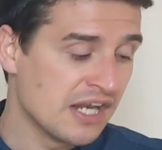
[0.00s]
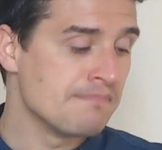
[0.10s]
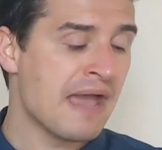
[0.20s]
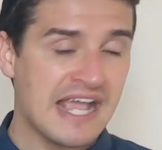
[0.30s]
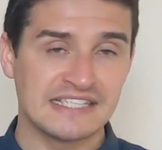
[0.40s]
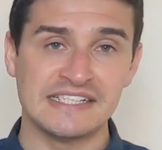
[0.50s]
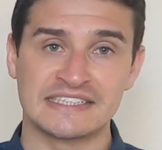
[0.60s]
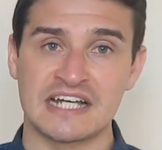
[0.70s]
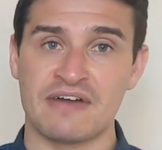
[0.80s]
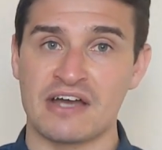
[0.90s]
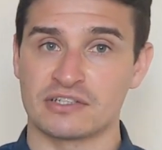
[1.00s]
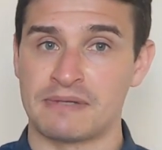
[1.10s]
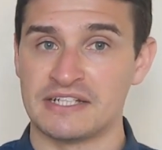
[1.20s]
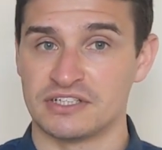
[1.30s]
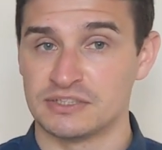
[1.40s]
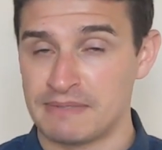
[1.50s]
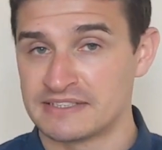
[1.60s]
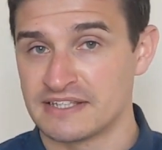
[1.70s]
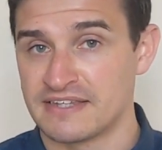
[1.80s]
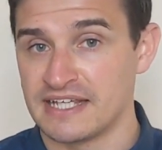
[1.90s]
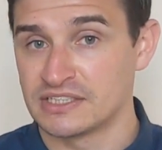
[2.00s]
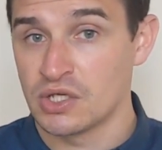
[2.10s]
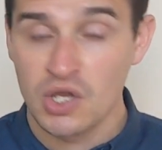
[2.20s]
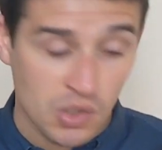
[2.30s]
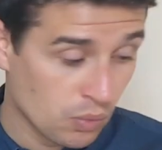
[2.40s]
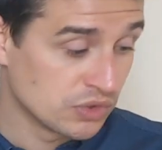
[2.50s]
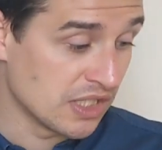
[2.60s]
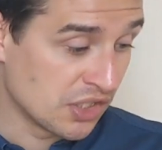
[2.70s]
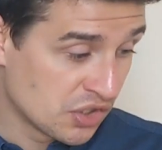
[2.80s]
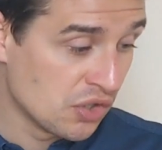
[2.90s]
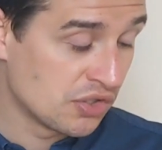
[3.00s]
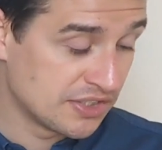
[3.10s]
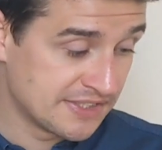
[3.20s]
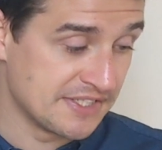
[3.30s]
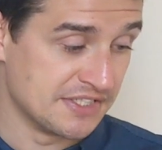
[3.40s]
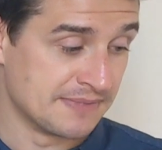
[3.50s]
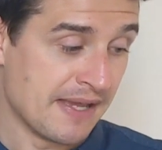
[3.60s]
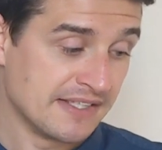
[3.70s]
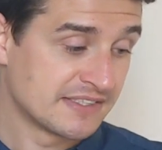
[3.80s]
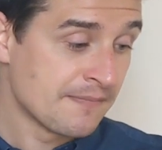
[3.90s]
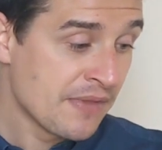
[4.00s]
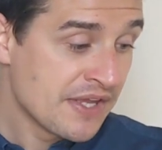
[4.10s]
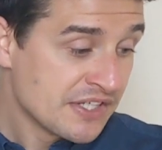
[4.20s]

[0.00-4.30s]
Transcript: You know, pacing yourself how to place those bids and things was a good decision space.